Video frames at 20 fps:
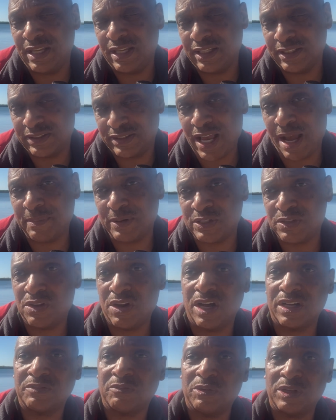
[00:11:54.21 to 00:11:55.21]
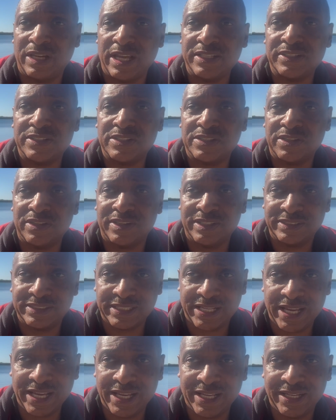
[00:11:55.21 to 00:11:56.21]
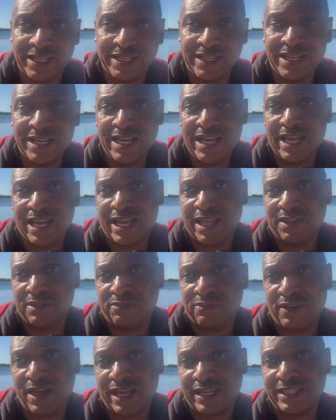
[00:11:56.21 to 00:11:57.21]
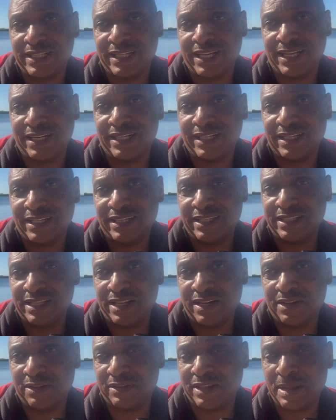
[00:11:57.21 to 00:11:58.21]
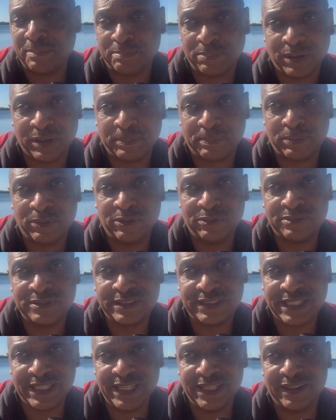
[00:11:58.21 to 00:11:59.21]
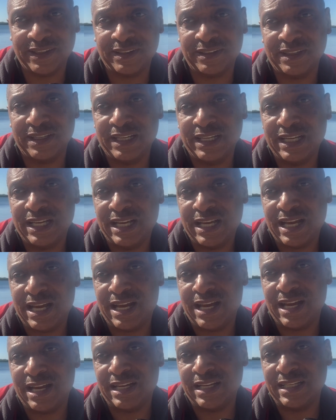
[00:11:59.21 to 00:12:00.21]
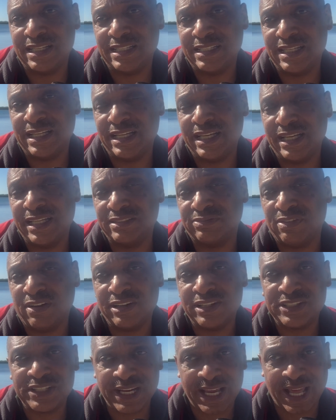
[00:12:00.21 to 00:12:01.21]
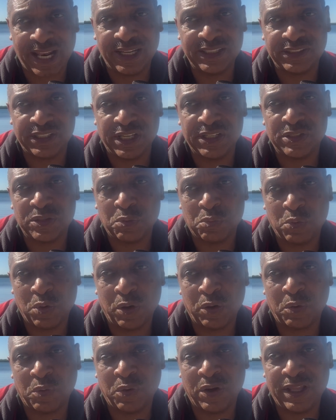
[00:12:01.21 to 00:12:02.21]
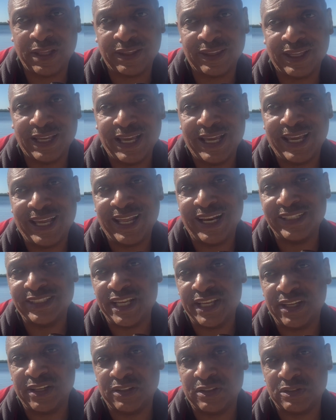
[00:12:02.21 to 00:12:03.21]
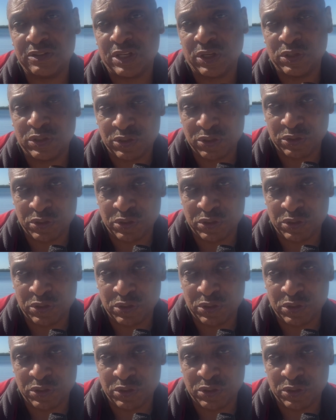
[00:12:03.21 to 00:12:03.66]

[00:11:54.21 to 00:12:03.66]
Cybertruck relates to the skin and the fact that, you know, that bulletproof steel is very challenging to work with and is easy to